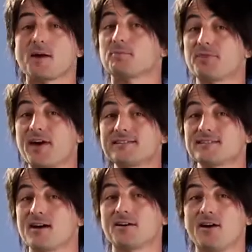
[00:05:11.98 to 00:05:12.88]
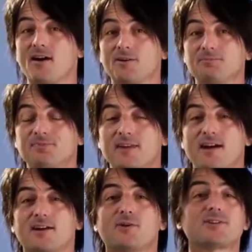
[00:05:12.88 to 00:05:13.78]
But that's not all.
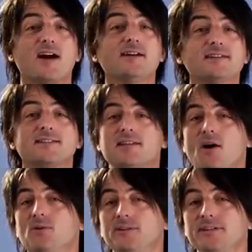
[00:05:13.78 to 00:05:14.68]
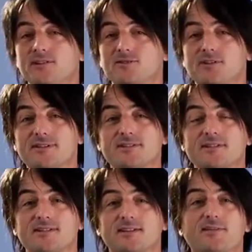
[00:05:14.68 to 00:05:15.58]
Cortana is the only digital
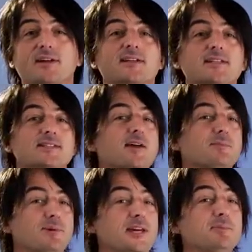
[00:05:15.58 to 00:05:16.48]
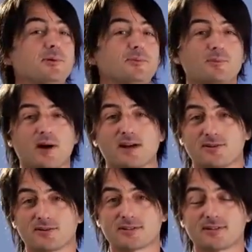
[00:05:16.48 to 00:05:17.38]
assistant that can set people
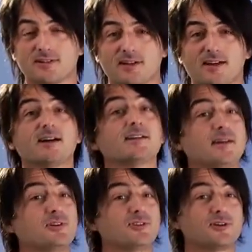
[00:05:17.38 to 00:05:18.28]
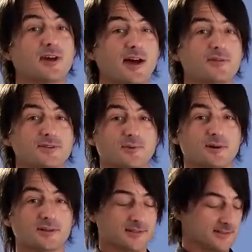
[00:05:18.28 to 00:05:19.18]
reminders. Let me show you how this
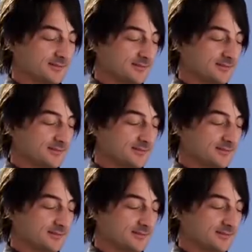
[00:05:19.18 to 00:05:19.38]
works.